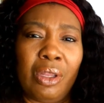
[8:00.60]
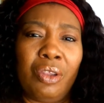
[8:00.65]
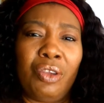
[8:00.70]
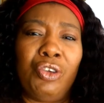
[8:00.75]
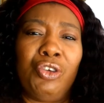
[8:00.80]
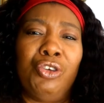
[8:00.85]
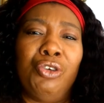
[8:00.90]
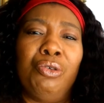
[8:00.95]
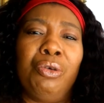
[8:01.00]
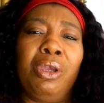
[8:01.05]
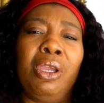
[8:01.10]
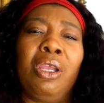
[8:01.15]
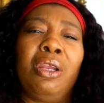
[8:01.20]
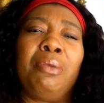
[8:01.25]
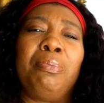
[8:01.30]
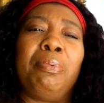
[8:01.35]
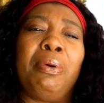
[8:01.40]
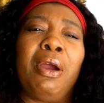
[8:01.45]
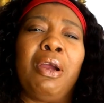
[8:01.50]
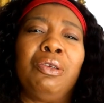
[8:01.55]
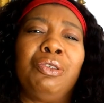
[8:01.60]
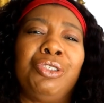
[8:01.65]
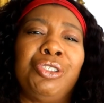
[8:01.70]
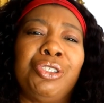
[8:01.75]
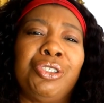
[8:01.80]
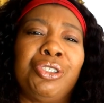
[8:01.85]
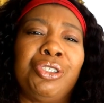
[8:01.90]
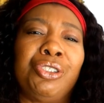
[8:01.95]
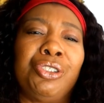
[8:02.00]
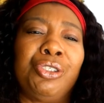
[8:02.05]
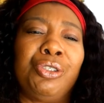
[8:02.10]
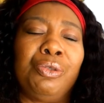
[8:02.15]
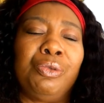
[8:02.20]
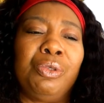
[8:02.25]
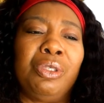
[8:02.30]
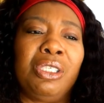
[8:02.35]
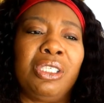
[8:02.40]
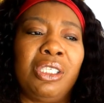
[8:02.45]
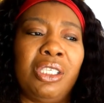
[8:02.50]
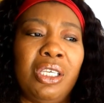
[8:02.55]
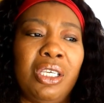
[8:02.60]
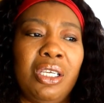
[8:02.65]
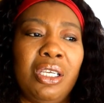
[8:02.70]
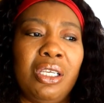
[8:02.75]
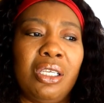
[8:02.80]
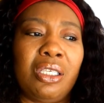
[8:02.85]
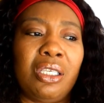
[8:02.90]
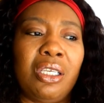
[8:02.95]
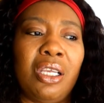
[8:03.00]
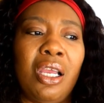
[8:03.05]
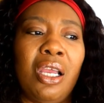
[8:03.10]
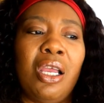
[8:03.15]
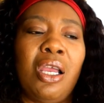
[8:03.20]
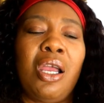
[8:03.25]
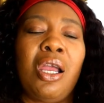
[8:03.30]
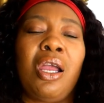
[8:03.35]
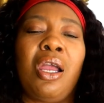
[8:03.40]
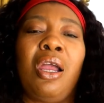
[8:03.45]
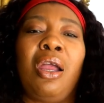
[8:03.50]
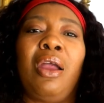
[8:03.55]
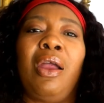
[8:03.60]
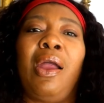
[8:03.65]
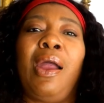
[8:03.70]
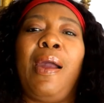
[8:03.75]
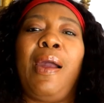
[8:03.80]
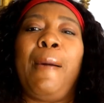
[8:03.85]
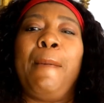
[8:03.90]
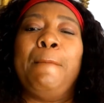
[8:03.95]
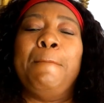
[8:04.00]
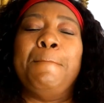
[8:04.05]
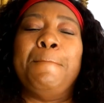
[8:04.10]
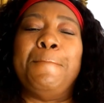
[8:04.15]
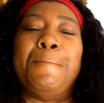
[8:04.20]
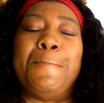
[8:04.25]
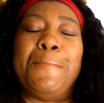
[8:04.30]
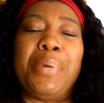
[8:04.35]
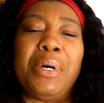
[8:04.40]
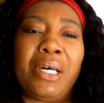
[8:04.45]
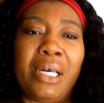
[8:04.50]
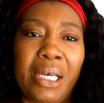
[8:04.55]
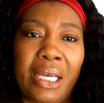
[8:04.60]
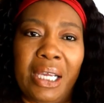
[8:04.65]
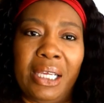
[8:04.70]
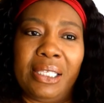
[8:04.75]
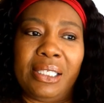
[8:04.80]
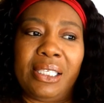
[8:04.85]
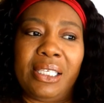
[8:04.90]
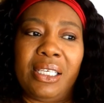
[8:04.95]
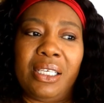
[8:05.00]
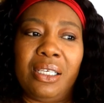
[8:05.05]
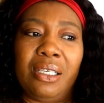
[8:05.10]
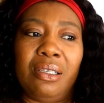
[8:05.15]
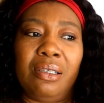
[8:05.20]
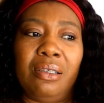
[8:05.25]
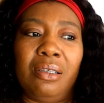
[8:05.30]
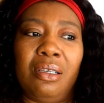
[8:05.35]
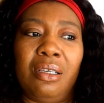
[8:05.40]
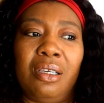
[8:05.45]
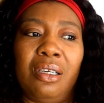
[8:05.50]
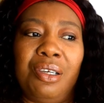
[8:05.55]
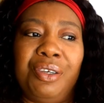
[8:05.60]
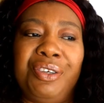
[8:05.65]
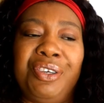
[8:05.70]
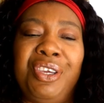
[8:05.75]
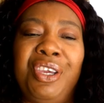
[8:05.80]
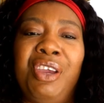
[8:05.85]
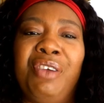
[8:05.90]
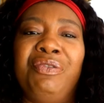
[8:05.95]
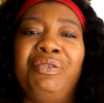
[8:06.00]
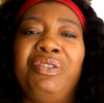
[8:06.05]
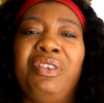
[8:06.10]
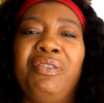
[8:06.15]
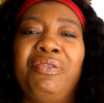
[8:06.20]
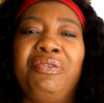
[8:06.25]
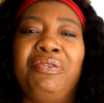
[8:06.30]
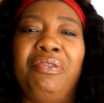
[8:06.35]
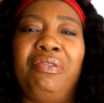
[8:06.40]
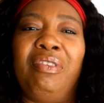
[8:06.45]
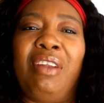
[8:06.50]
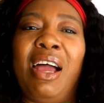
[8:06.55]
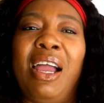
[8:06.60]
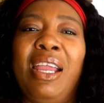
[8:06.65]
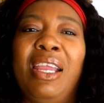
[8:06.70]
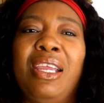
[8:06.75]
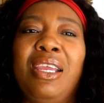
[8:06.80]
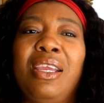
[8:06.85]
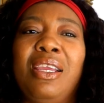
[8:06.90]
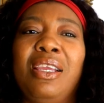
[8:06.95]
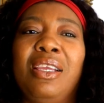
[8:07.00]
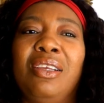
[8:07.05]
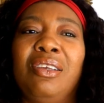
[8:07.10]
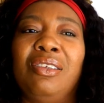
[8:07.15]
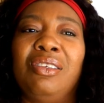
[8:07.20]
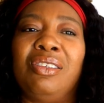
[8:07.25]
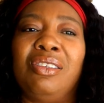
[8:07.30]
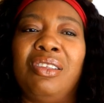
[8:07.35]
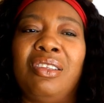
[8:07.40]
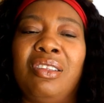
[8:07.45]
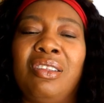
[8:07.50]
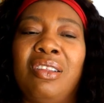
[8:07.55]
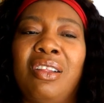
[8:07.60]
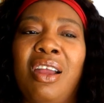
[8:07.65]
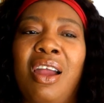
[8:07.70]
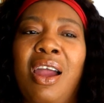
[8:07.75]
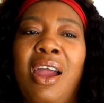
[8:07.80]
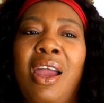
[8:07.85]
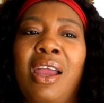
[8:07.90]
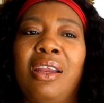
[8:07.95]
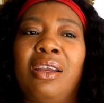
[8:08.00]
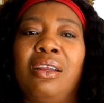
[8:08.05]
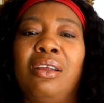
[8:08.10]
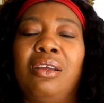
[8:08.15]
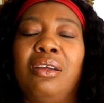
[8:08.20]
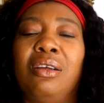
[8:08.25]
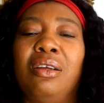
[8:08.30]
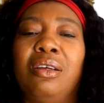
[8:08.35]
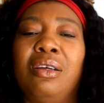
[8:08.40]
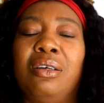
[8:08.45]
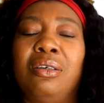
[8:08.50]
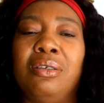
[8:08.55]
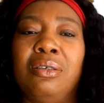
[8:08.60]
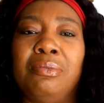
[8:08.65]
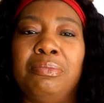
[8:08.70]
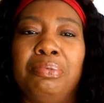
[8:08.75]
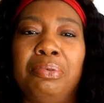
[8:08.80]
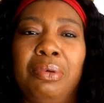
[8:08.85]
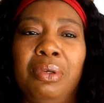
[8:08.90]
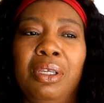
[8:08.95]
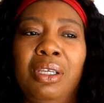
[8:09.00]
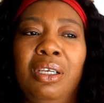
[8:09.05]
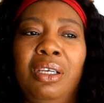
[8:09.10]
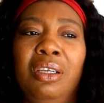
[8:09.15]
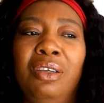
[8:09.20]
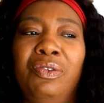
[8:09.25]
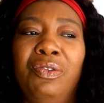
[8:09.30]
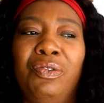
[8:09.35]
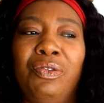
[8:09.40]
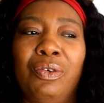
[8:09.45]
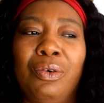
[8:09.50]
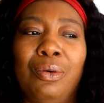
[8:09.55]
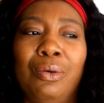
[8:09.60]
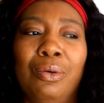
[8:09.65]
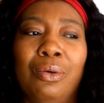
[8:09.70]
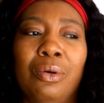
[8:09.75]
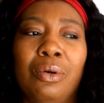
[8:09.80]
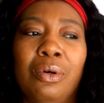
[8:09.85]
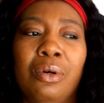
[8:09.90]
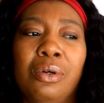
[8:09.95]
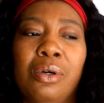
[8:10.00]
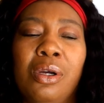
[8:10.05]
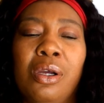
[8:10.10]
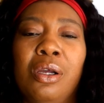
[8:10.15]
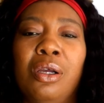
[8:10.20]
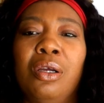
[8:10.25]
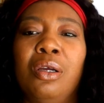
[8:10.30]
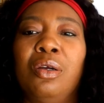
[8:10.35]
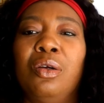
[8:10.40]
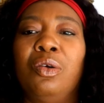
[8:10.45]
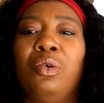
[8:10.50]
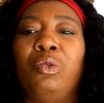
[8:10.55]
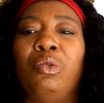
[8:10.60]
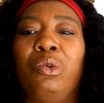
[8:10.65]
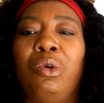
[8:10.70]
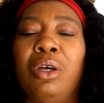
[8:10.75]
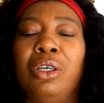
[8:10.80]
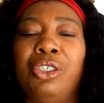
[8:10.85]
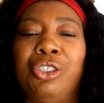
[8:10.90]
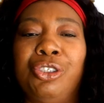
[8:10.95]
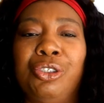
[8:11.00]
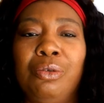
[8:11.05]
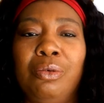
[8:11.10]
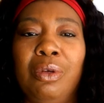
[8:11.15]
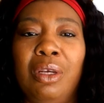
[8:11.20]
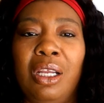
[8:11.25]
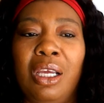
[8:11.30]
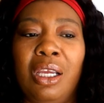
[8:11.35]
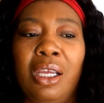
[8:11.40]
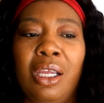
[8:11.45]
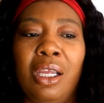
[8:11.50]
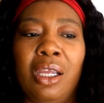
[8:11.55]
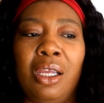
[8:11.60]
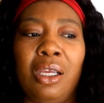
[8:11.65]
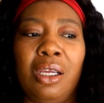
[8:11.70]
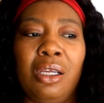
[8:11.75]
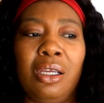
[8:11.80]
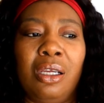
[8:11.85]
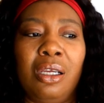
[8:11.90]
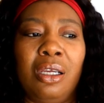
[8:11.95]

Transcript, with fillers: you can purchase two seats, but if the flight is not completely full once you land,